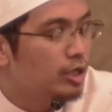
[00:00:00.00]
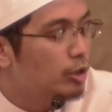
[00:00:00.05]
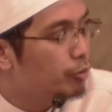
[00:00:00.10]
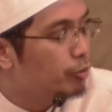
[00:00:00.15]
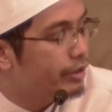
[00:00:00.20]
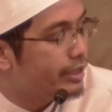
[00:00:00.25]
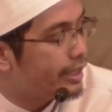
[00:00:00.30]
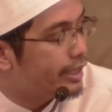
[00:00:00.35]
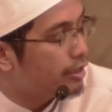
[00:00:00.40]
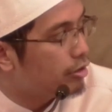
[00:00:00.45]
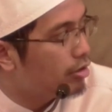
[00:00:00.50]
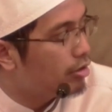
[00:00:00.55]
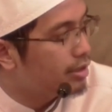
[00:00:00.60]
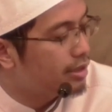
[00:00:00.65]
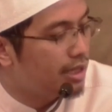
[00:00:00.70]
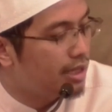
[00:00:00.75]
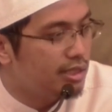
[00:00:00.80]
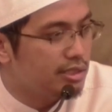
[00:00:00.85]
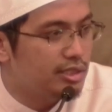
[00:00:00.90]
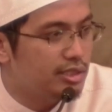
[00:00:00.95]
we cannot
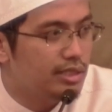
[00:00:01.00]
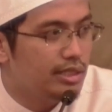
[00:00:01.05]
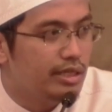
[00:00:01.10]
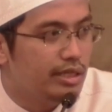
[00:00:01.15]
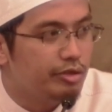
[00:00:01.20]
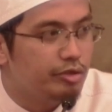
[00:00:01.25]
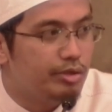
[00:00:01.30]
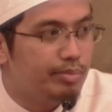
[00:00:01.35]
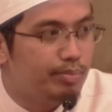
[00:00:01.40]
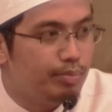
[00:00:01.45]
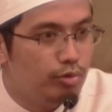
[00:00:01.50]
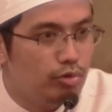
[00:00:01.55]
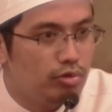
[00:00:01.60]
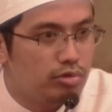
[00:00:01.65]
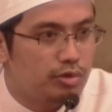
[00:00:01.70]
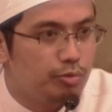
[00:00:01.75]
touch the book,